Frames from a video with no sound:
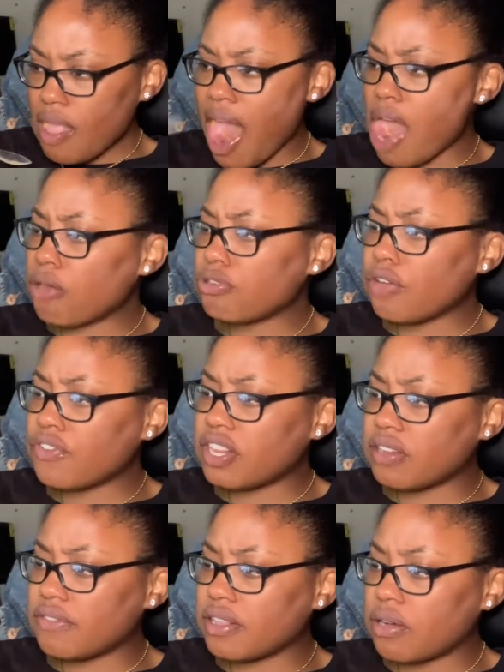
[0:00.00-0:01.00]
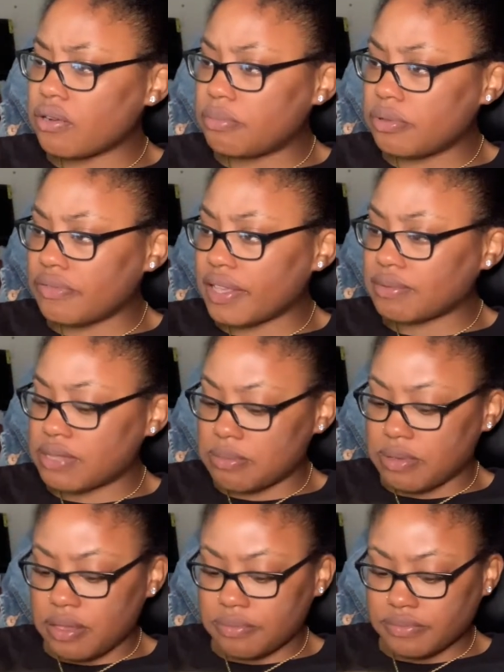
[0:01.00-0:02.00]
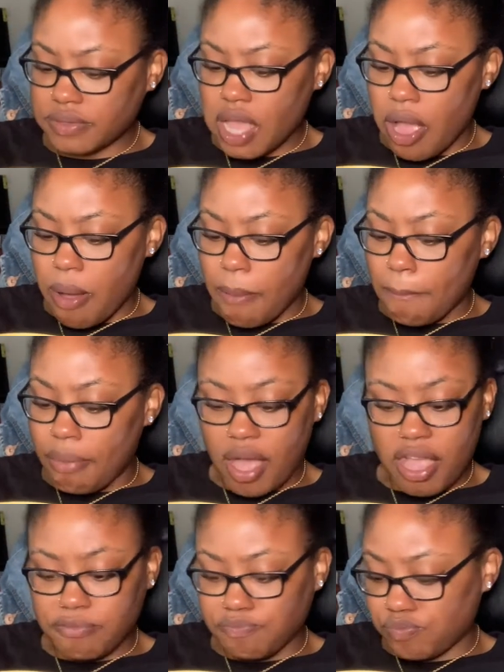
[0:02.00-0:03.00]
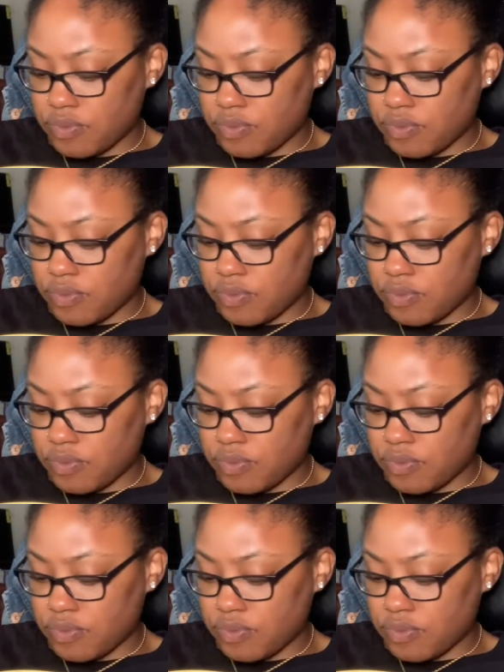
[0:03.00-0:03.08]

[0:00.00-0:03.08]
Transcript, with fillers: I don't know if he did a video with Blueface Baby, but